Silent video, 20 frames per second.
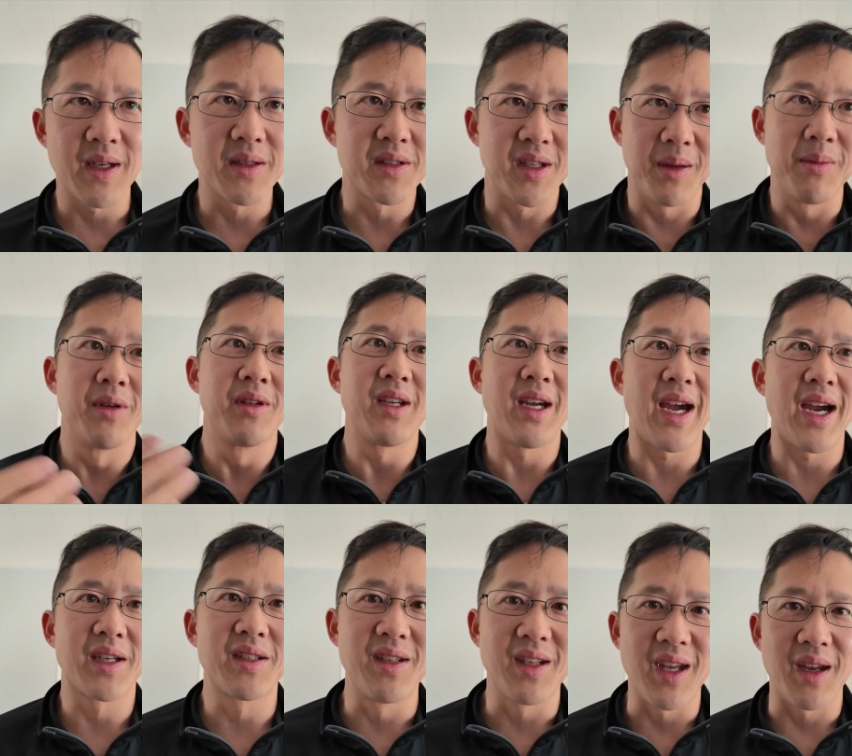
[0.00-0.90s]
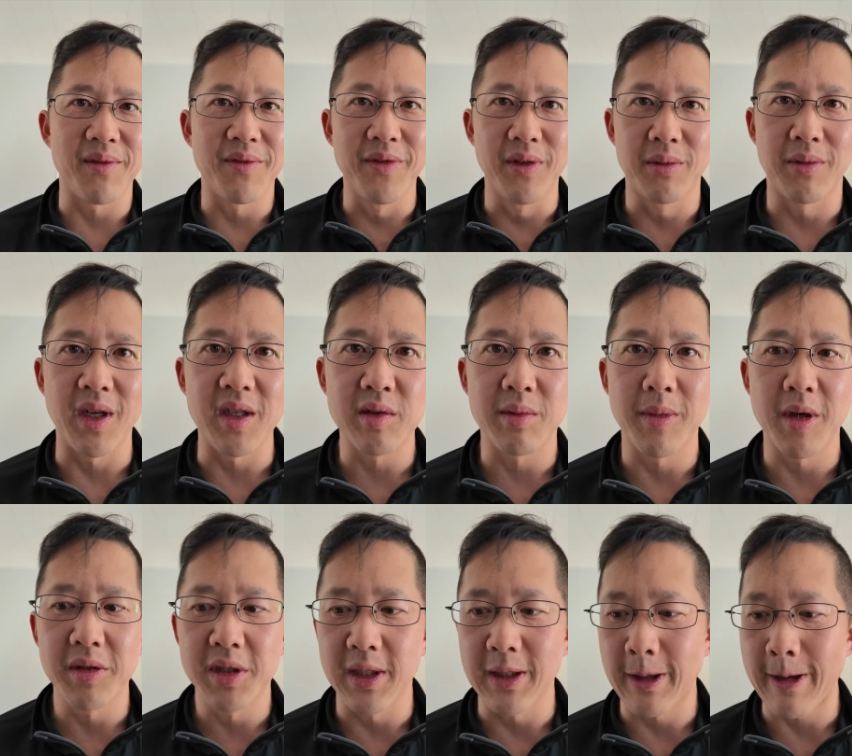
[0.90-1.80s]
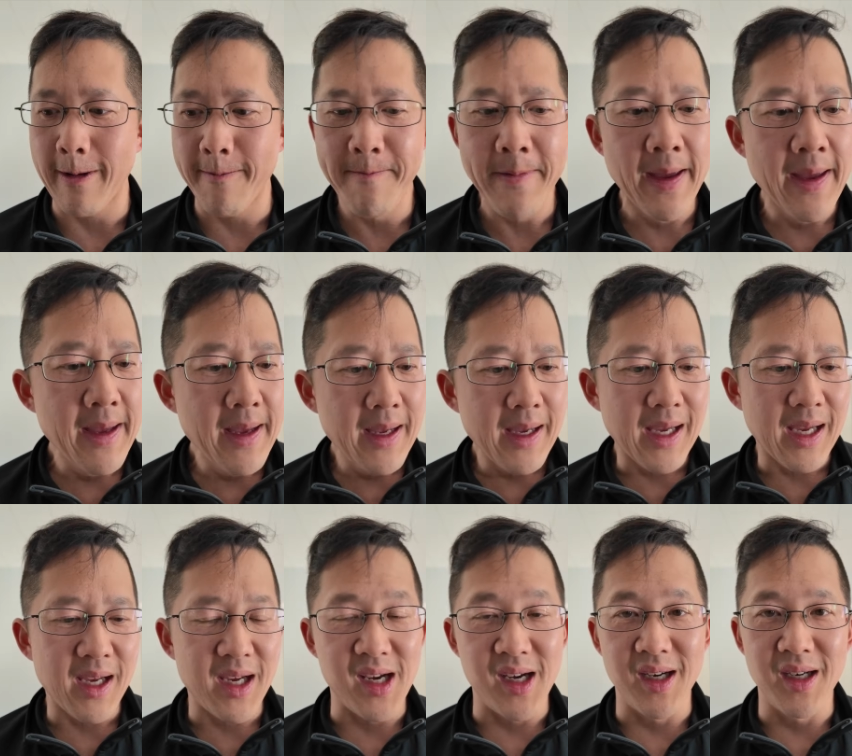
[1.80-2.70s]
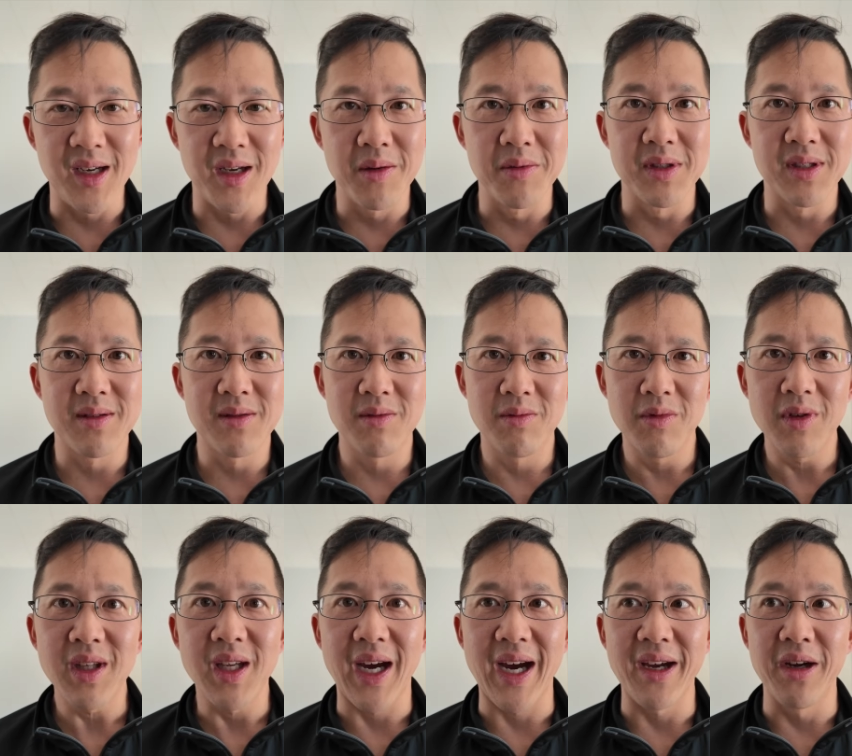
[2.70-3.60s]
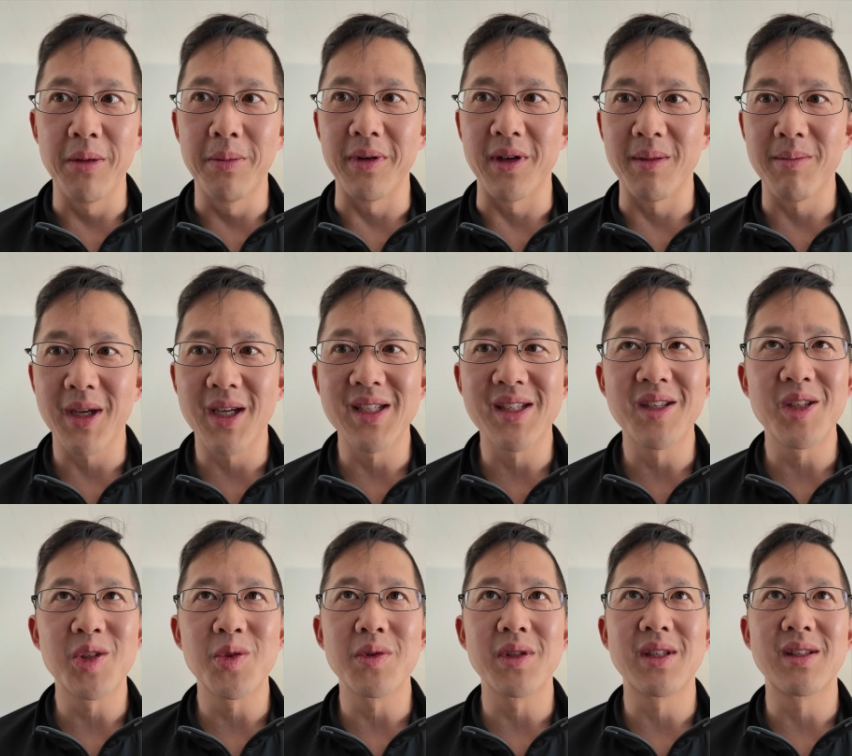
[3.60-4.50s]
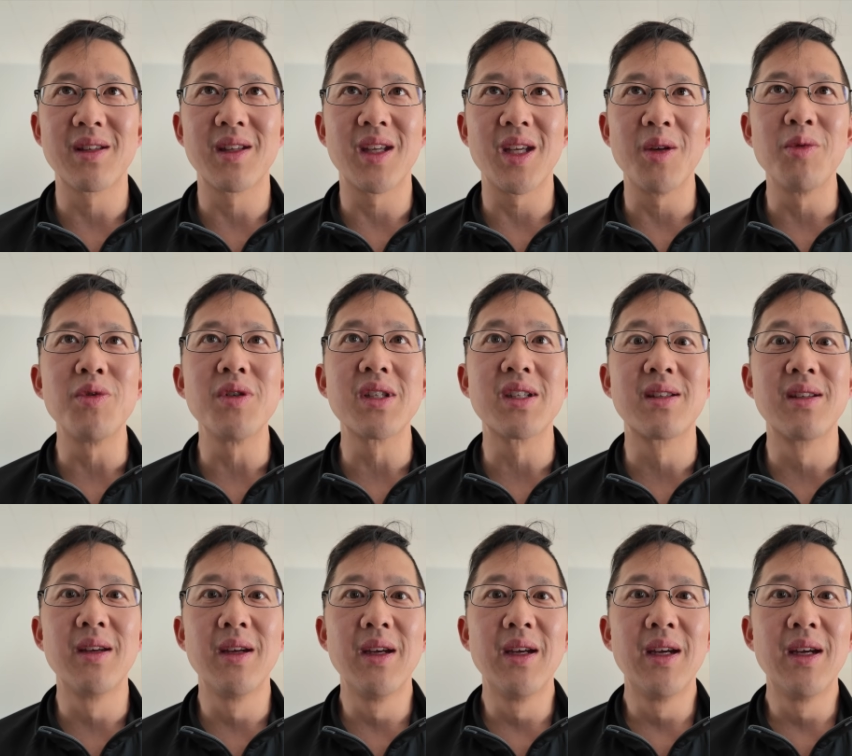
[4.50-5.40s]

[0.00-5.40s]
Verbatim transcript: I was able to actually get full range of motion again, and it was really eye opening because this was it was